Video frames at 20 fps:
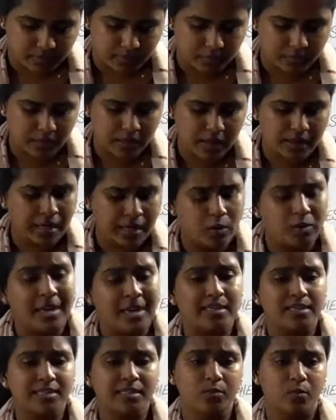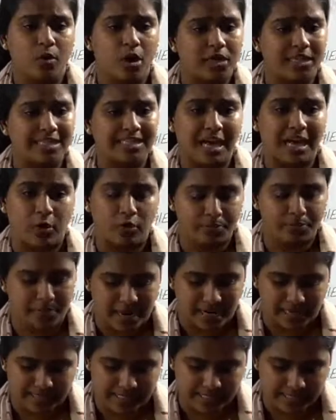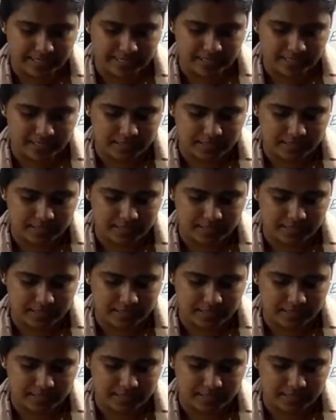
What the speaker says: Now let us see what is outbracting is.